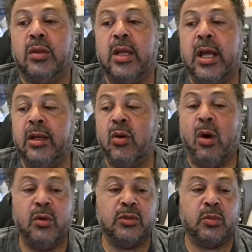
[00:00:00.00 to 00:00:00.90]
And you
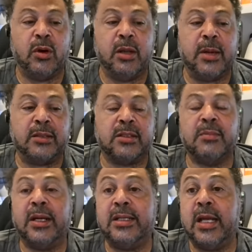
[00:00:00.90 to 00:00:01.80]
always worry about
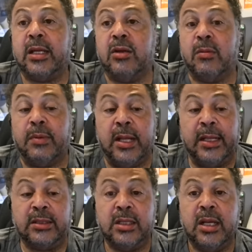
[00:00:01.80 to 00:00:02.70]
somebody taking your
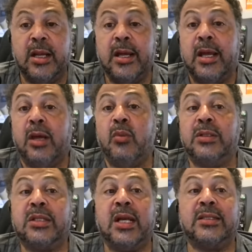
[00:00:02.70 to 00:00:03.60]
place, in
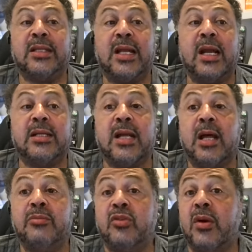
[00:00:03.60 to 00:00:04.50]
which case, a lot of
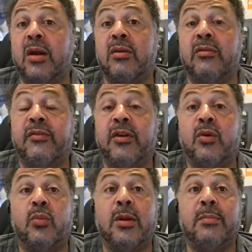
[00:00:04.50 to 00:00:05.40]
times you're out on the
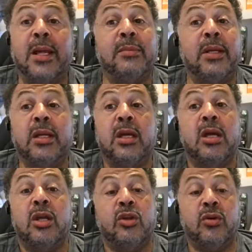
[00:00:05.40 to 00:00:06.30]
field when maybe
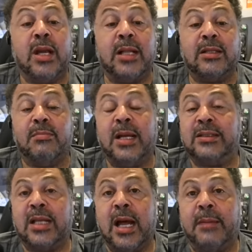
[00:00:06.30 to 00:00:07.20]
you're not the
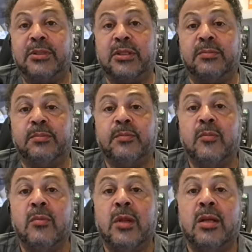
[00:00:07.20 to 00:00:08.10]
best option.
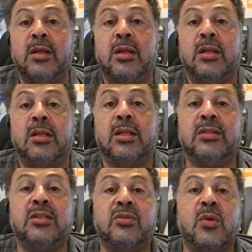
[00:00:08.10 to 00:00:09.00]

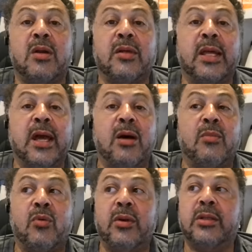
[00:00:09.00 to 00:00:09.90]
This is where the
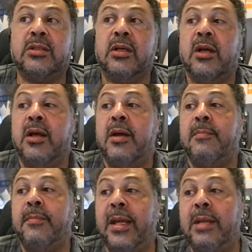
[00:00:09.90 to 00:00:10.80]
Cowboys
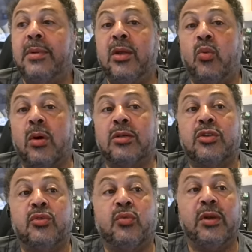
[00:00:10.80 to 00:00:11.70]
maybe want
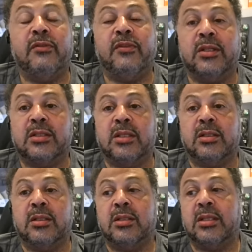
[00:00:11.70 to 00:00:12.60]
to
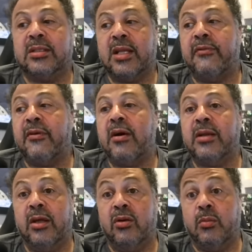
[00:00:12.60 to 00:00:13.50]
revisit the Stephon
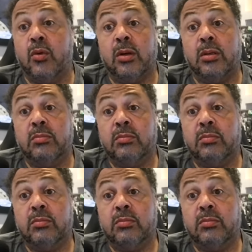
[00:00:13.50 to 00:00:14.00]
Gilmore